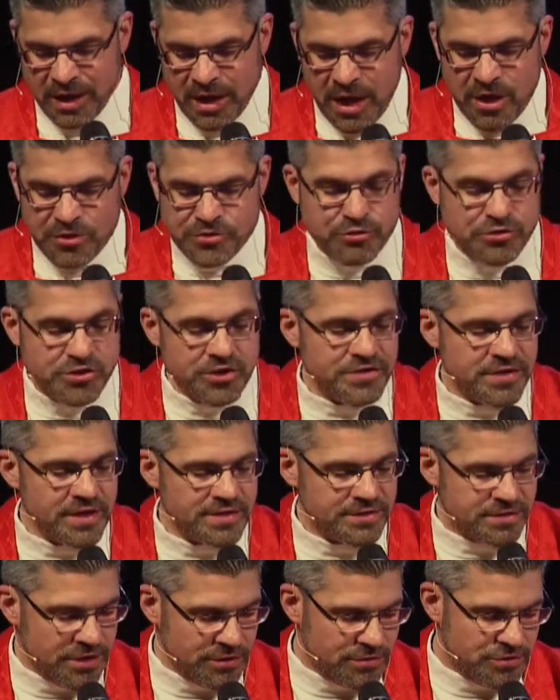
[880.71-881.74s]
So just to,
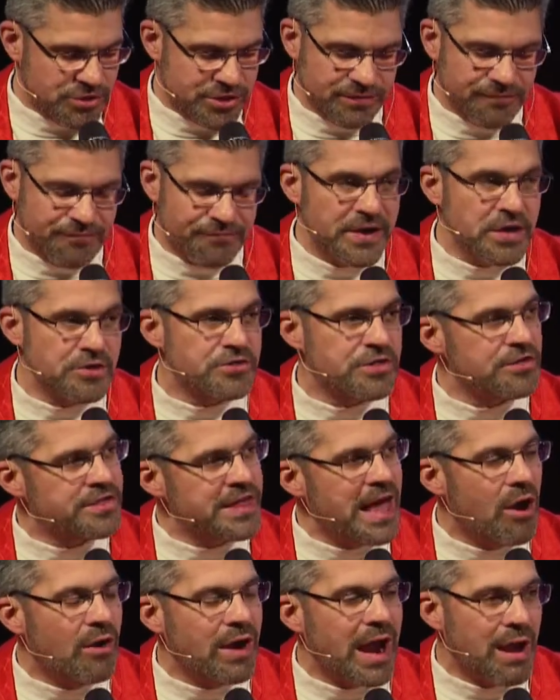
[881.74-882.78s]
to finish this
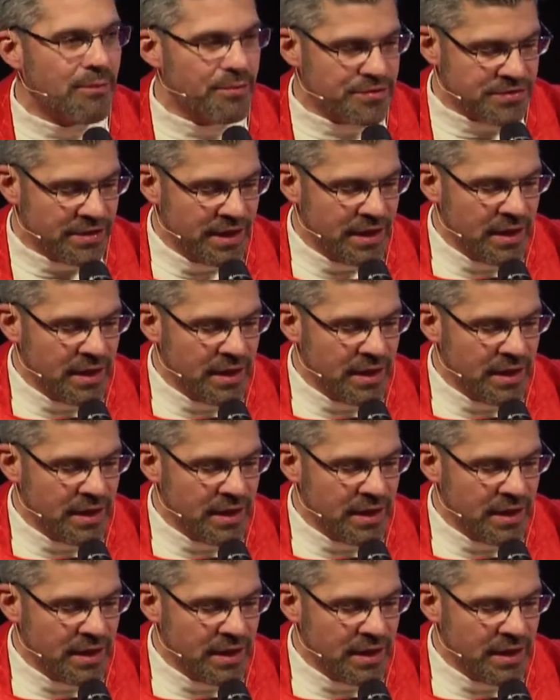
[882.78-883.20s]
out, I was